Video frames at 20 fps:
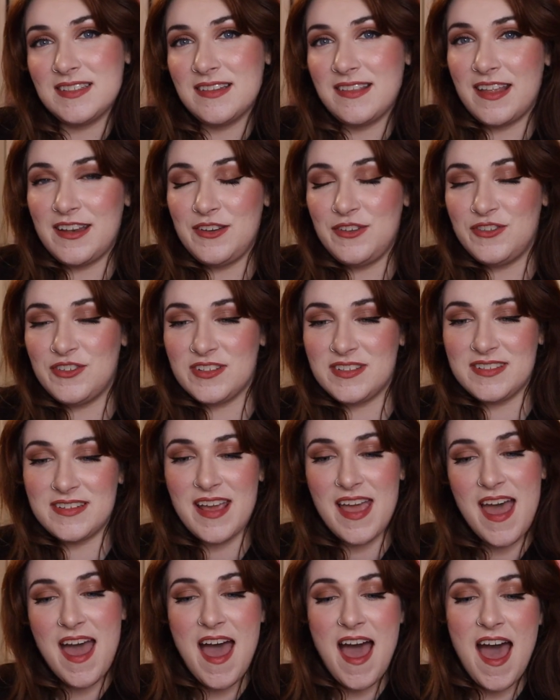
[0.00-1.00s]
and then you just
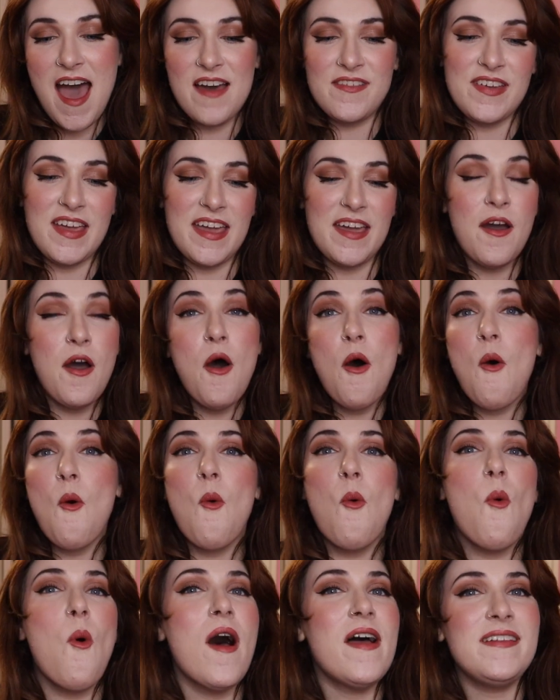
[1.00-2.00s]
have a
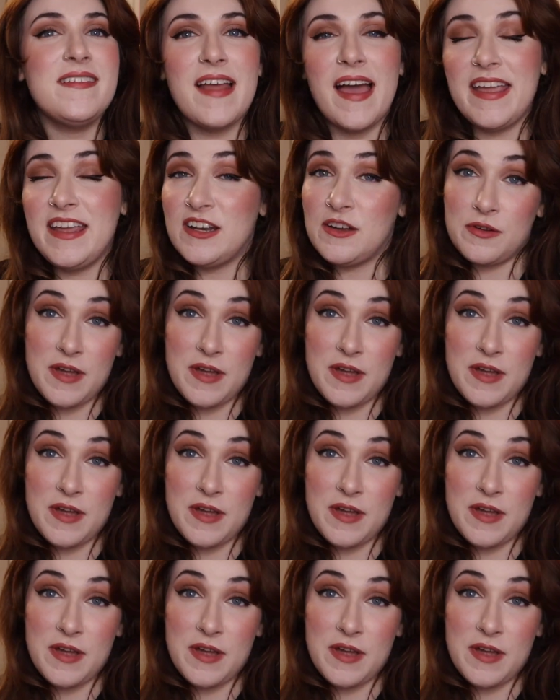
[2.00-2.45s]
one night,